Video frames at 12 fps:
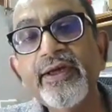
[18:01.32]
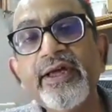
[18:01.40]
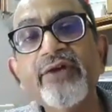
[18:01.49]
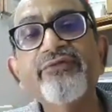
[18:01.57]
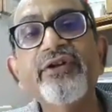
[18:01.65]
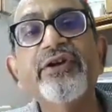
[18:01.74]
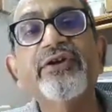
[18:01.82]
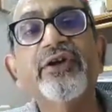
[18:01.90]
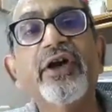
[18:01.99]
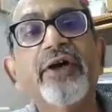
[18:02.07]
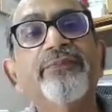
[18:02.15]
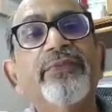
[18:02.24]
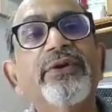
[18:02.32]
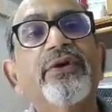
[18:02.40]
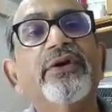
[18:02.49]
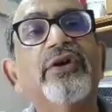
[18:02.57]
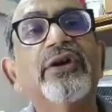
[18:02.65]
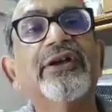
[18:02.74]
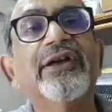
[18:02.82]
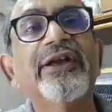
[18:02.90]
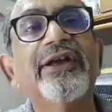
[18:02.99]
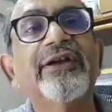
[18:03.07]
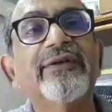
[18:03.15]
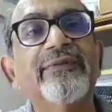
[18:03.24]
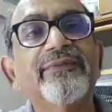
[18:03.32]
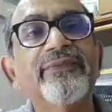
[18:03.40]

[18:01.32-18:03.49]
If intra-op you are not clear